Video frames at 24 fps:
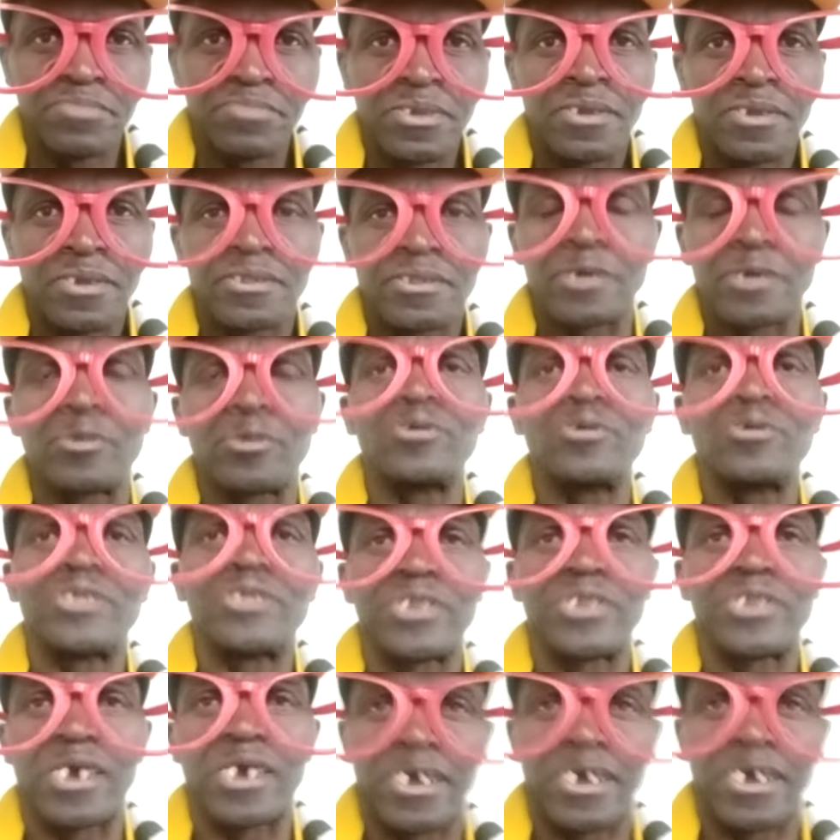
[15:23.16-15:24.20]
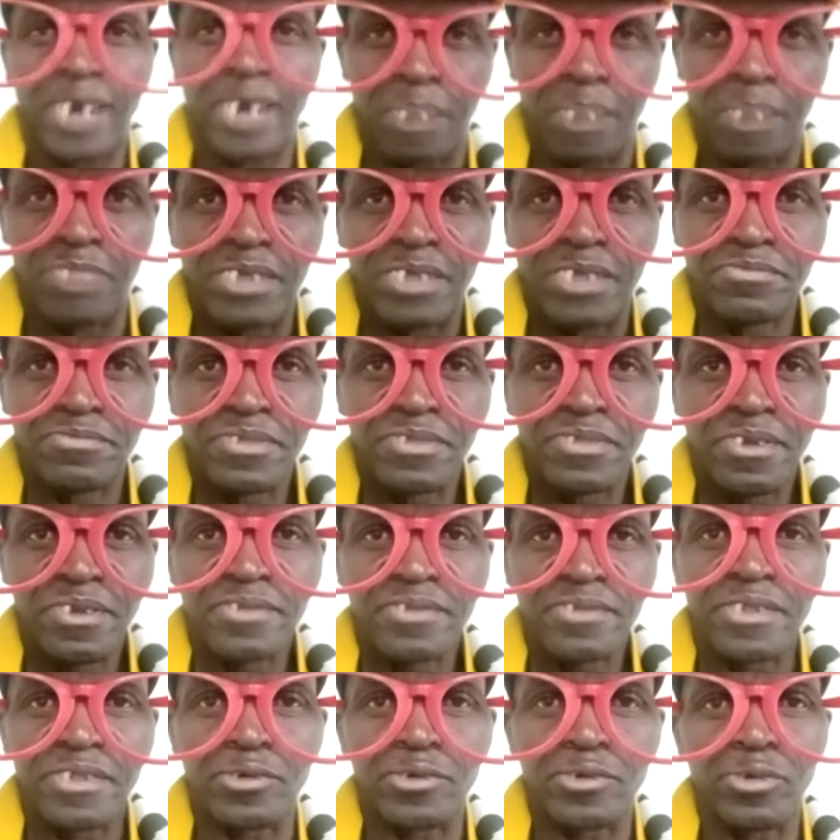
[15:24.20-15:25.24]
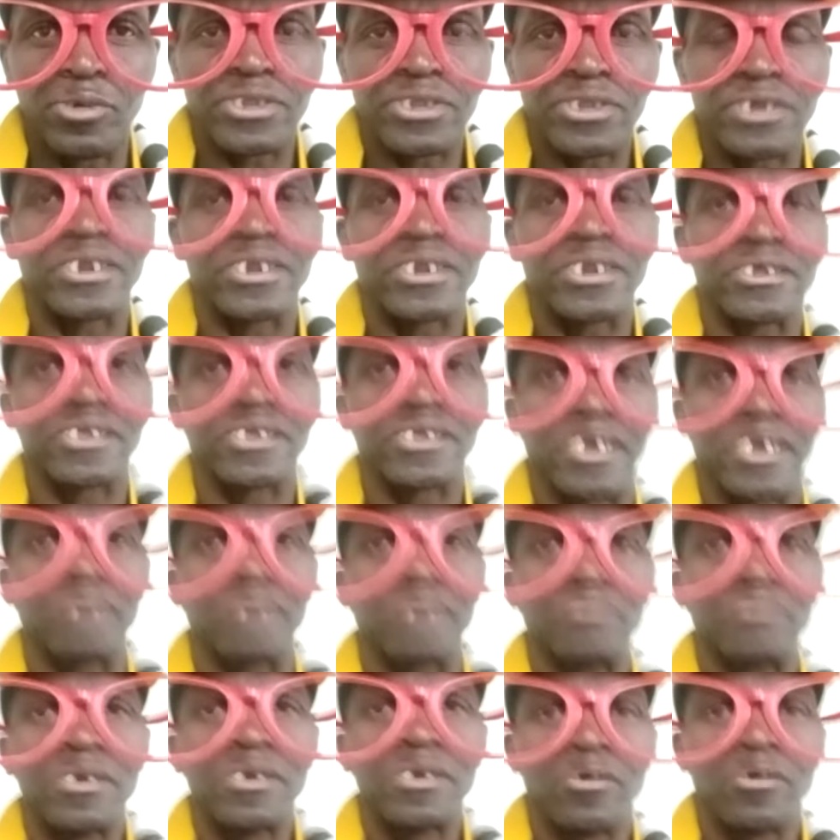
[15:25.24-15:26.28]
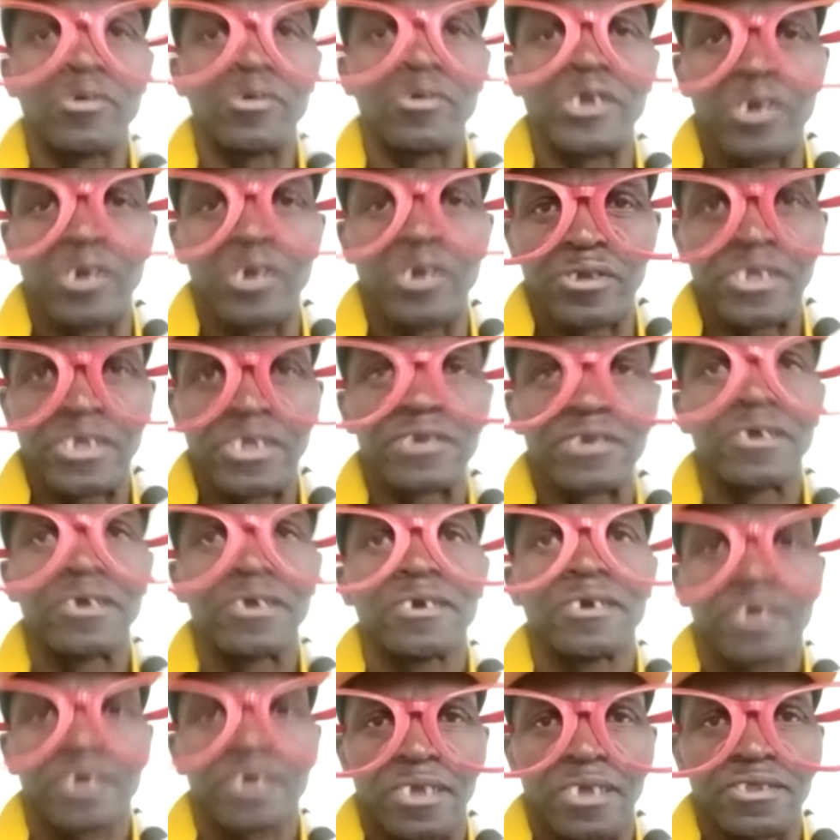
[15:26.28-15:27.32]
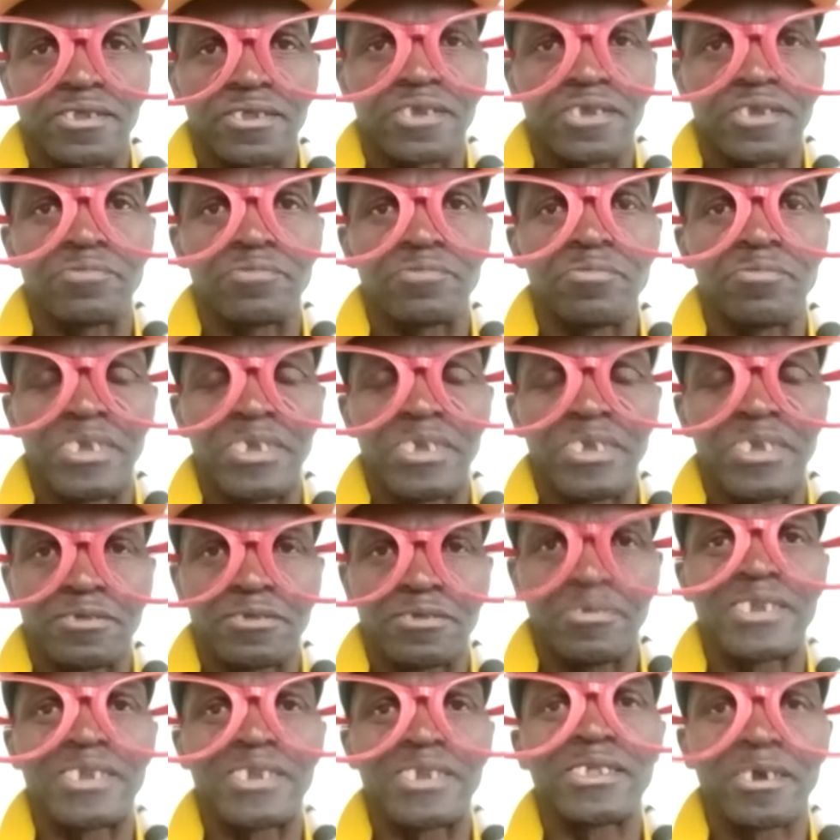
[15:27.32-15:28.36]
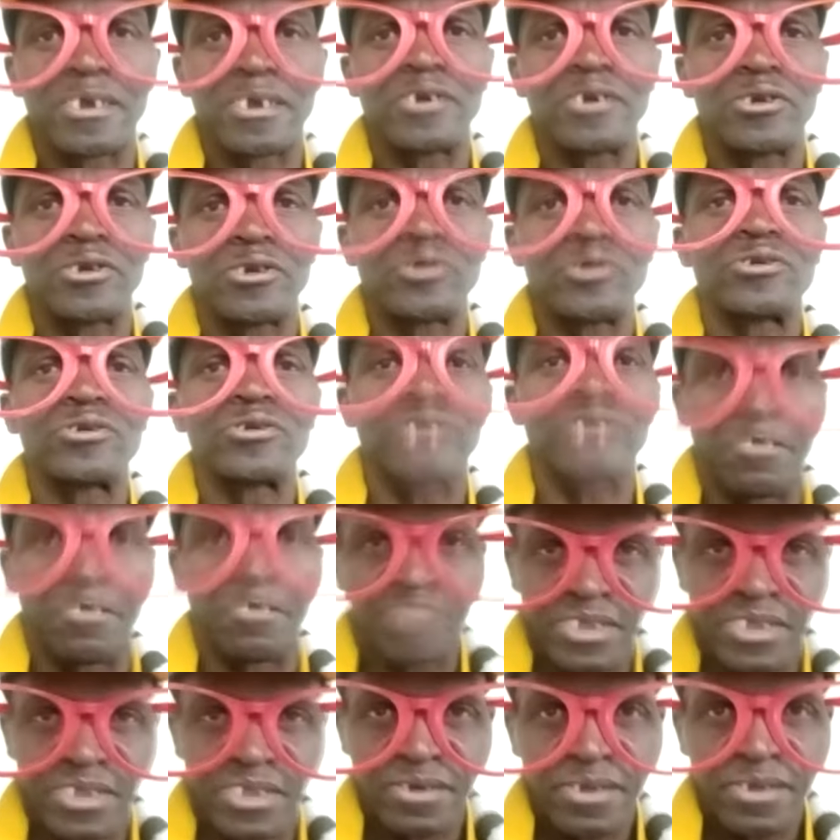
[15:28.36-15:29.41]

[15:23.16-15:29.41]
The good things are coming. That was a test game. We know that Kaizer Chiefs management, they're going to do something.